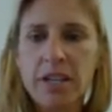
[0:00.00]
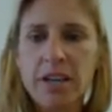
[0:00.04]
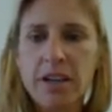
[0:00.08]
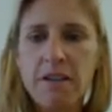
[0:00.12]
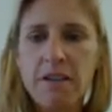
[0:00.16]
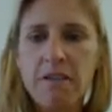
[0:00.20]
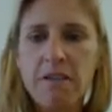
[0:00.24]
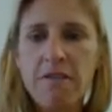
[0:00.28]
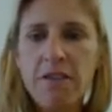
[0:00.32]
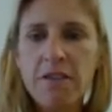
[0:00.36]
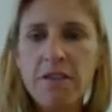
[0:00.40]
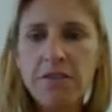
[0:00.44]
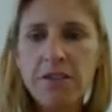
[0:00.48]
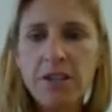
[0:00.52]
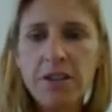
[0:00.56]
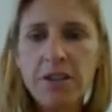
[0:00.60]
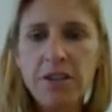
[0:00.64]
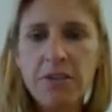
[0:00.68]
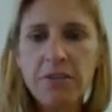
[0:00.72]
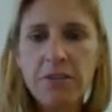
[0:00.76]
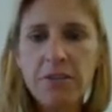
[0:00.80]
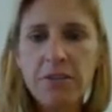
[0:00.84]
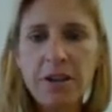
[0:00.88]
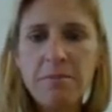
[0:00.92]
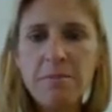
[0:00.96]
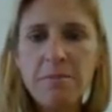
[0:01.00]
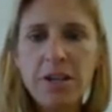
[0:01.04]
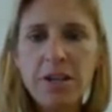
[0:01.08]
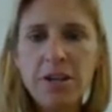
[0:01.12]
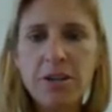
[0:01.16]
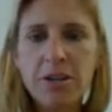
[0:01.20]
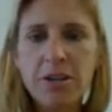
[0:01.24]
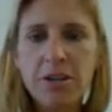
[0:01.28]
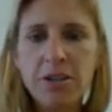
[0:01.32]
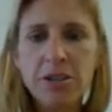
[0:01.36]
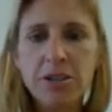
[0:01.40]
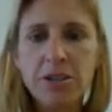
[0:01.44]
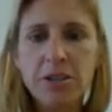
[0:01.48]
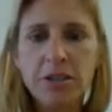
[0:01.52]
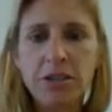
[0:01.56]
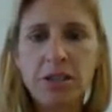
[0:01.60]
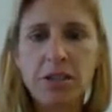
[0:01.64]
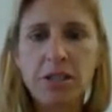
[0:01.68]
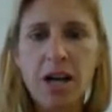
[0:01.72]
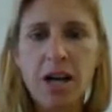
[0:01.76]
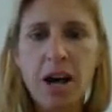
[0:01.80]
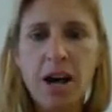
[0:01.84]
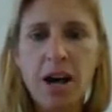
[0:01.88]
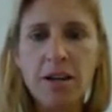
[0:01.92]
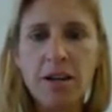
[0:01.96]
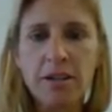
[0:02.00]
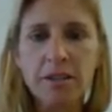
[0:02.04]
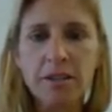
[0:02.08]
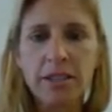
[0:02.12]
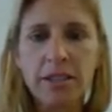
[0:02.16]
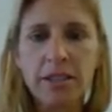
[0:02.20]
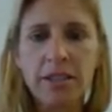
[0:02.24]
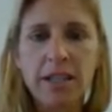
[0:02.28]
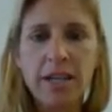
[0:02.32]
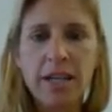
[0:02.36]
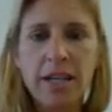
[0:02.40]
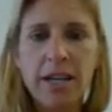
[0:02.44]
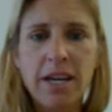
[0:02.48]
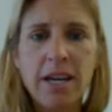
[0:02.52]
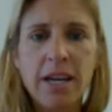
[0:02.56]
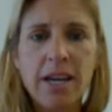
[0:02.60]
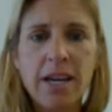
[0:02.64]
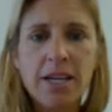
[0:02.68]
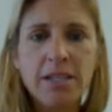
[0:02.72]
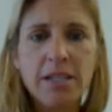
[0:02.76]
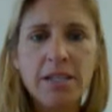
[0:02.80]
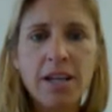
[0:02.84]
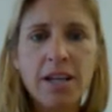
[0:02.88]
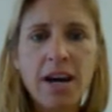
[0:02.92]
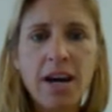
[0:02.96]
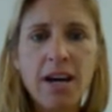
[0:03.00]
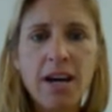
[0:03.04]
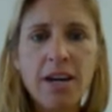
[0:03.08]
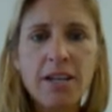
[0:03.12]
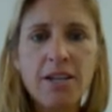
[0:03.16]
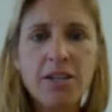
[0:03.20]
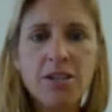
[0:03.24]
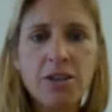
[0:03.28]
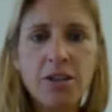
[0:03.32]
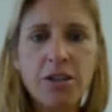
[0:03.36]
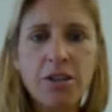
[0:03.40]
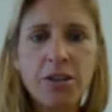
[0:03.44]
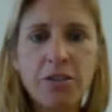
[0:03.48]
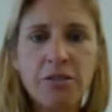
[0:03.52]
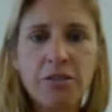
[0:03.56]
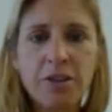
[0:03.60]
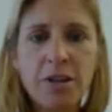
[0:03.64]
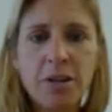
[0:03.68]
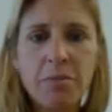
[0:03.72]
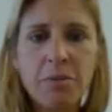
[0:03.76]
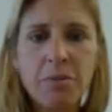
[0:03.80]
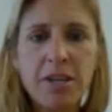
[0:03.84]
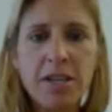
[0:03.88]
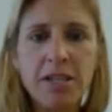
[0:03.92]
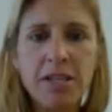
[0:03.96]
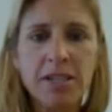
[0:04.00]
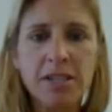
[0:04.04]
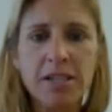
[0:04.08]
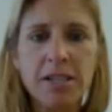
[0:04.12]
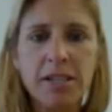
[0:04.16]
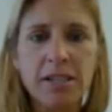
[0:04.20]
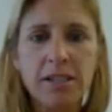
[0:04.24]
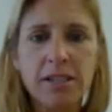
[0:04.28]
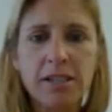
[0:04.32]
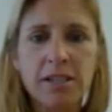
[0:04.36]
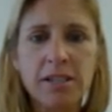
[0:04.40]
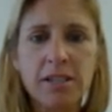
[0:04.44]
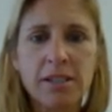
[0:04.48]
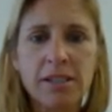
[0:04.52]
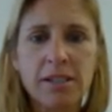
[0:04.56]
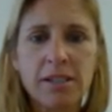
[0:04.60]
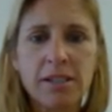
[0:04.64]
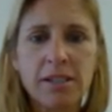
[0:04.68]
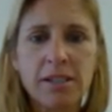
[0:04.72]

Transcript: 53 meters long, is cut into 3 pieces.